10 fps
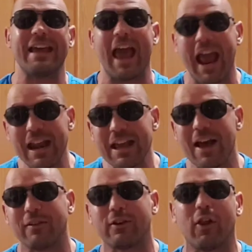the
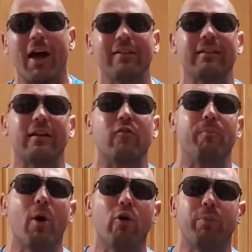NES Classic
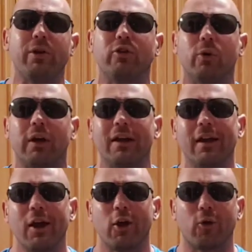have both been doing
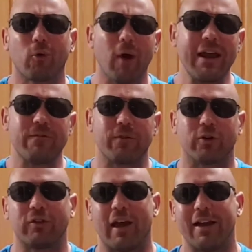great
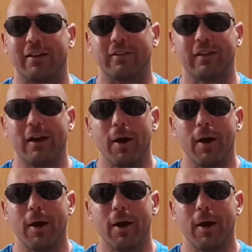for sales,